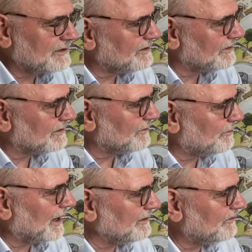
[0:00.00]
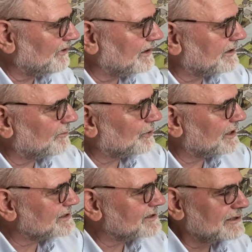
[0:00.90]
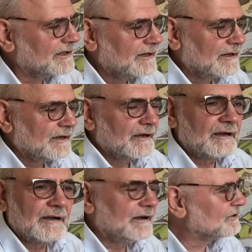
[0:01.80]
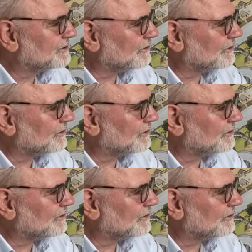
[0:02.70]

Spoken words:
is a band filter press, so